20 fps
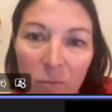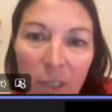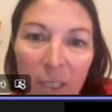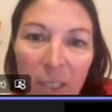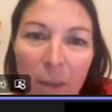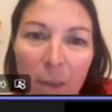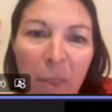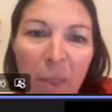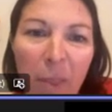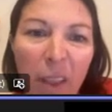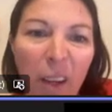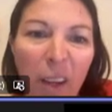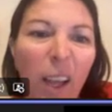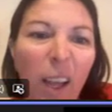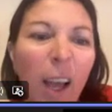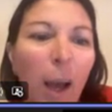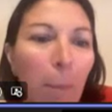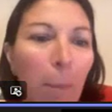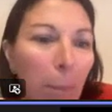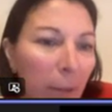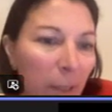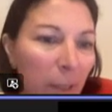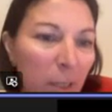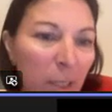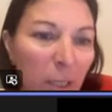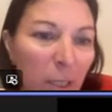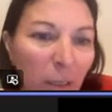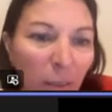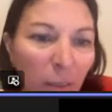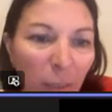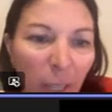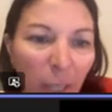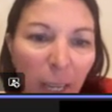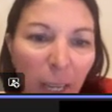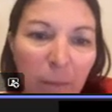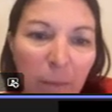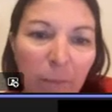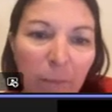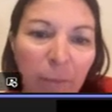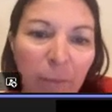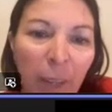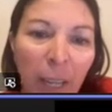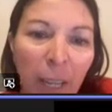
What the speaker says: something that happened, okay?